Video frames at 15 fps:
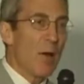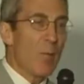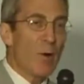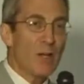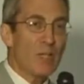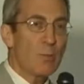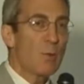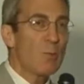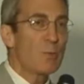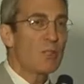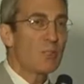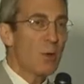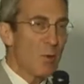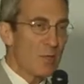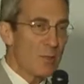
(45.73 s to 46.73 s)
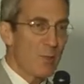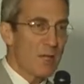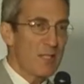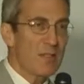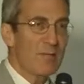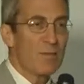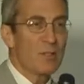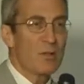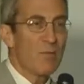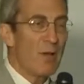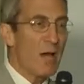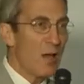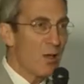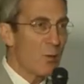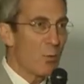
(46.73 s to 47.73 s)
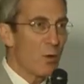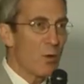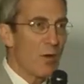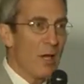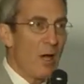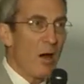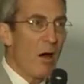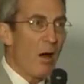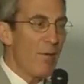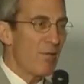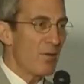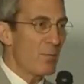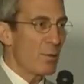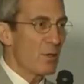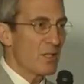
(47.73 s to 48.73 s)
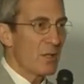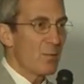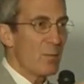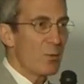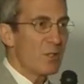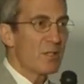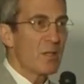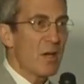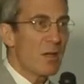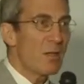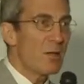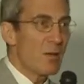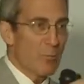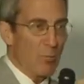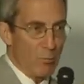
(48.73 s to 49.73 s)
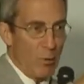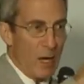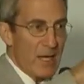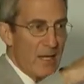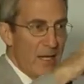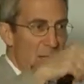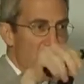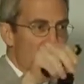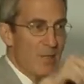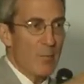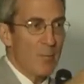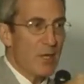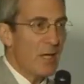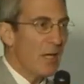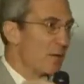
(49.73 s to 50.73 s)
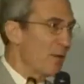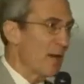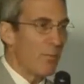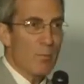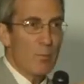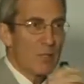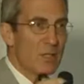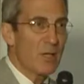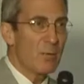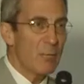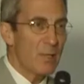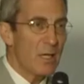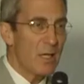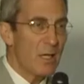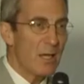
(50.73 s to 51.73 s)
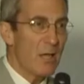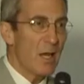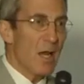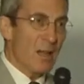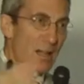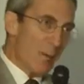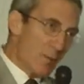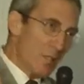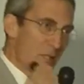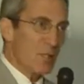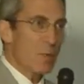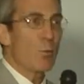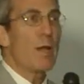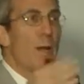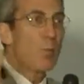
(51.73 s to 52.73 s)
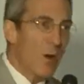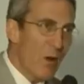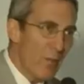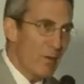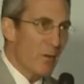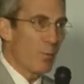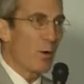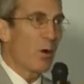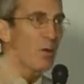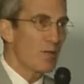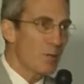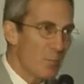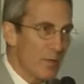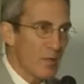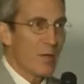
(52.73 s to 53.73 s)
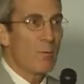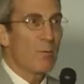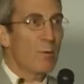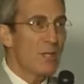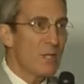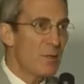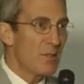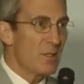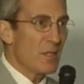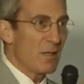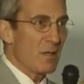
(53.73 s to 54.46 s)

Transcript: parchment was so expensive and so valuable, often when someone was done writing something and everyone was done reading it, they would scrape off the parchment and reuse it.